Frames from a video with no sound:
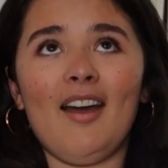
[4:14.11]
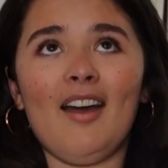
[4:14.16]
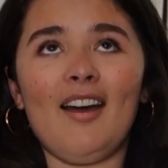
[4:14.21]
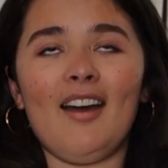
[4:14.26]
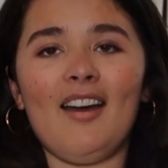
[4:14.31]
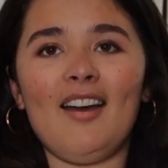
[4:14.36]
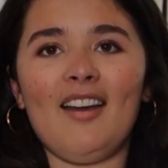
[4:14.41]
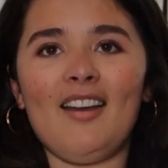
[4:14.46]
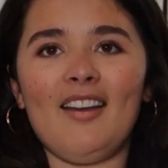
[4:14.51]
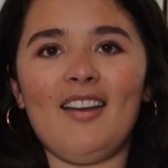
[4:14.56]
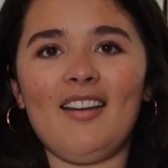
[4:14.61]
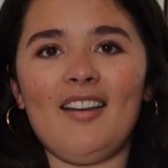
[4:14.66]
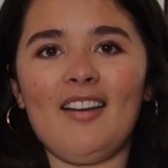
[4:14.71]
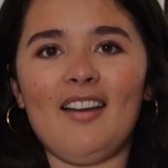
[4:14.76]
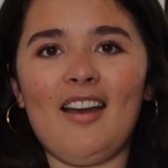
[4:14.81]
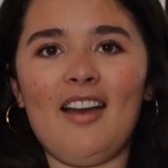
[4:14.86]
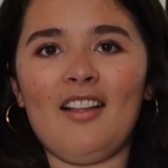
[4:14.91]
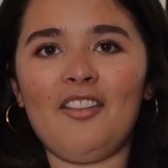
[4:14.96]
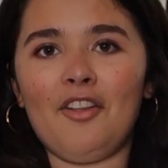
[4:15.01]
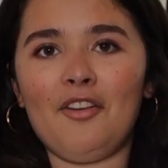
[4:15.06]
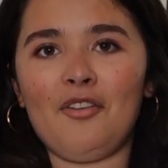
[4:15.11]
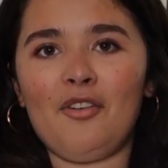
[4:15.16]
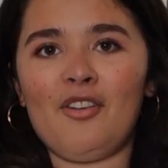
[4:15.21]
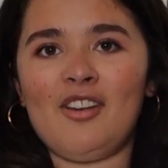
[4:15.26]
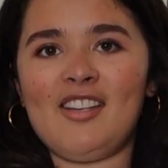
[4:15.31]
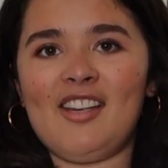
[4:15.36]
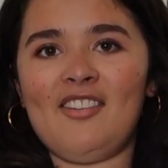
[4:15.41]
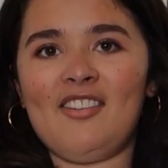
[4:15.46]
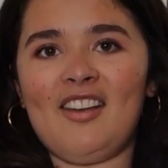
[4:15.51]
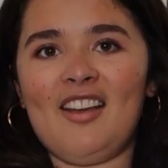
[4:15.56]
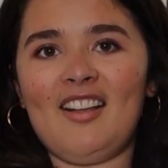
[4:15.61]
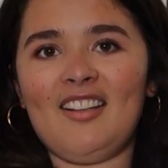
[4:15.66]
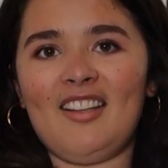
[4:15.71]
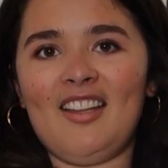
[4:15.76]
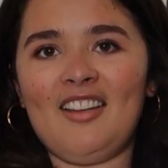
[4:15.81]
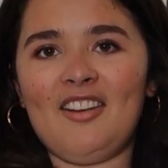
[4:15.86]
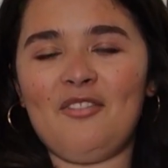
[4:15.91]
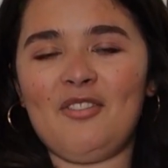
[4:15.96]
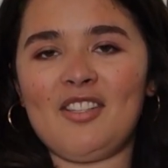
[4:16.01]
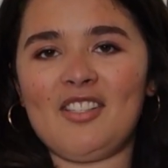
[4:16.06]
I love going down to
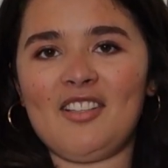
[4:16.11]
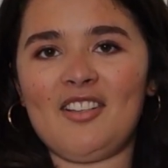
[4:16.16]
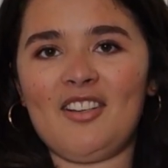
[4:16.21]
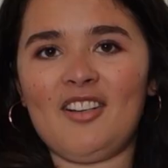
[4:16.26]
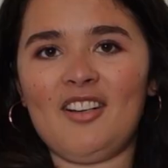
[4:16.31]
LA to visit